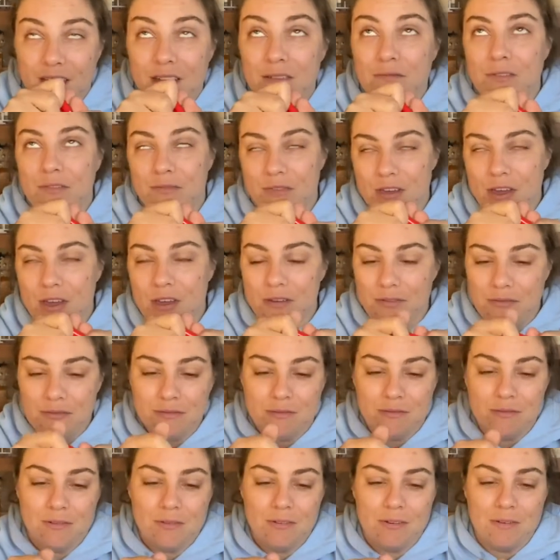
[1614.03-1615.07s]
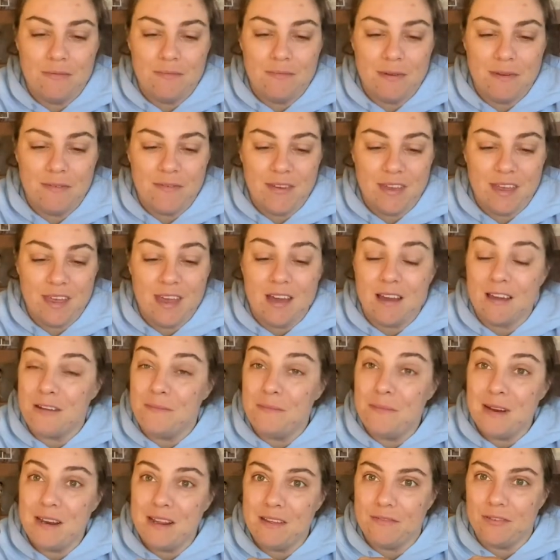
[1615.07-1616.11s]
review of my thingy i
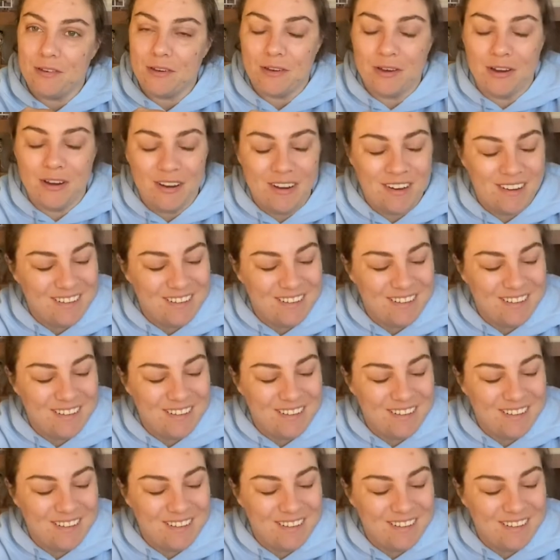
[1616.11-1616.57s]
completely forgot